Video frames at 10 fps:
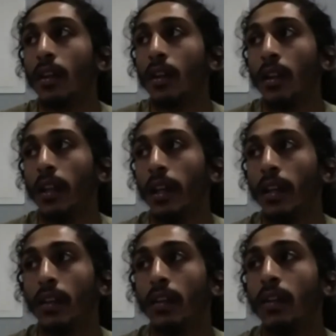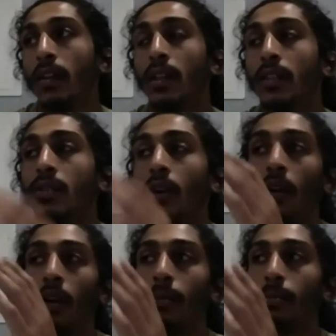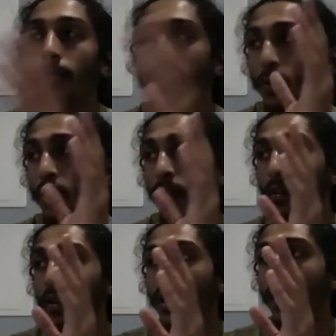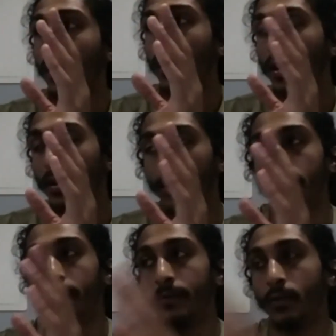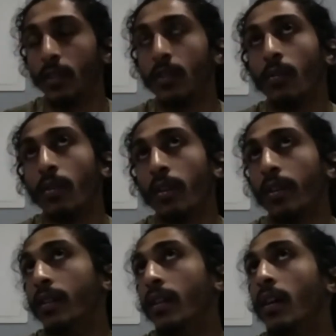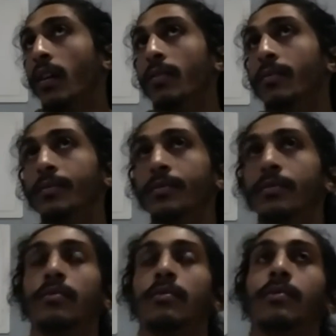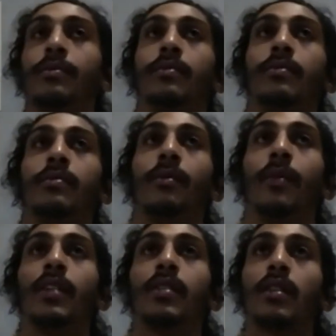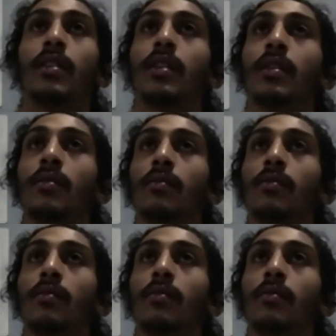like disarm or um what's the word um basically